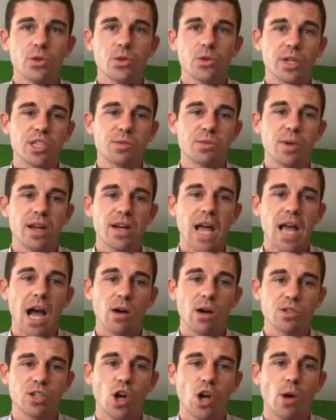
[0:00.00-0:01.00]
to expand
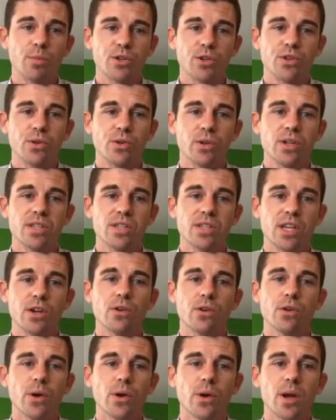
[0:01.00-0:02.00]
housing opportunities
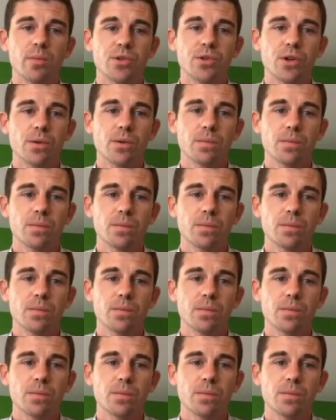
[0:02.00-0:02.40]
here in New Hampshire?